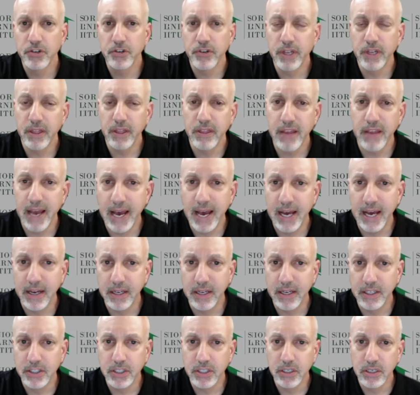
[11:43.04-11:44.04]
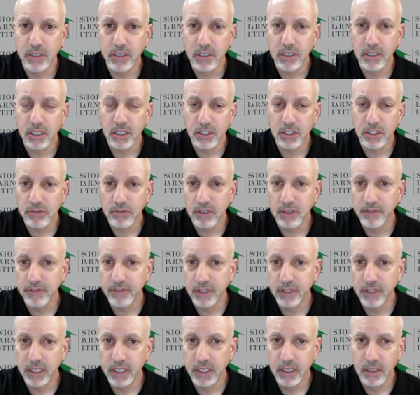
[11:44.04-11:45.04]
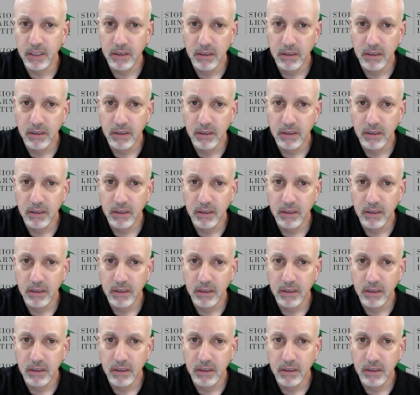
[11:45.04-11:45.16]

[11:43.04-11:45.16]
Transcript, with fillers: that is going to cost roughly